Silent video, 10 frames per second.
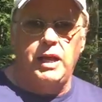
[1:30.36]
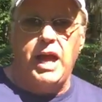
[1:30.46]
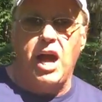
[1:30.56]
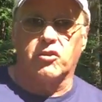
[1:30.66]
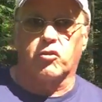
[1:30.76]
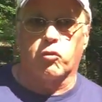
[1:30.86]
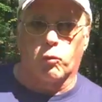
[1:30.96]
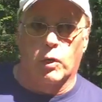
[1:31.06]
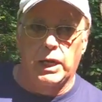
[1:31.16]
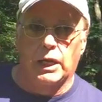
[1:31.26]
it has
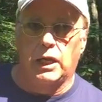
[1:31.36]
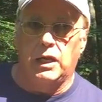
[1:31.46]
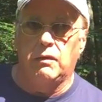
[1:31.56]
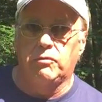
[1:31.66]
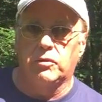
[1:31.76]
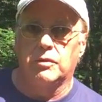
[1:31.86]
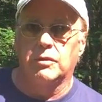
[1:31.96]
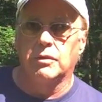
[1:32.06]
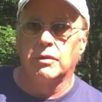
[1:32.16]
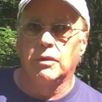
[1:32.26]
three leaves,
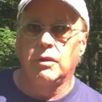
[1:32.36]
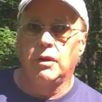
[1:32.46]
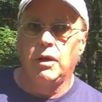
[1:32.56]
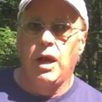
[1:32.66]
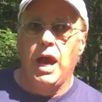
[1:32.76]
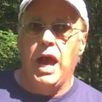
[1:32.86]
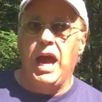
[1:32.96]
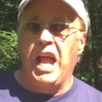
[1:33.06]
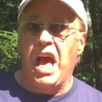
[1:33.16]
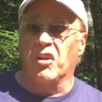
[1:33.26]

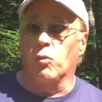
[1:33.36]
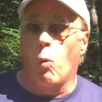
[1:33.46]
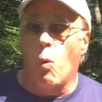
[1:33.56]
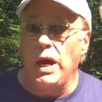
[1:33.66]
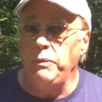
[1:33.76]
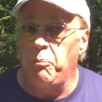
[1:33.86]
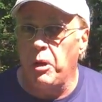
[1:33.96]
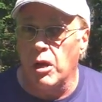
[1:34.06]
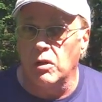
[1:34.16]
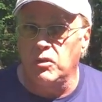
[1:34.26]
it has white
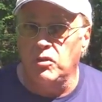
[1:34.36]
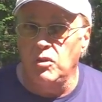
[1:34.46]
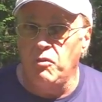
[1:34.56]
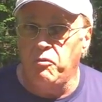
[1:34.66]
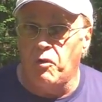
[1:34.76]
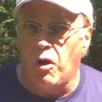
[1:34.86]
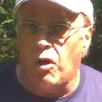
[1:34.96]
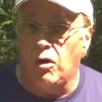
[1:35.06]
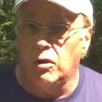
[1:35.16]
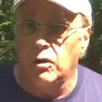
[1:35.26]
berries in the
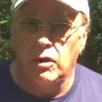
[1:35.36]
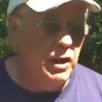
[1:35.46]
fall,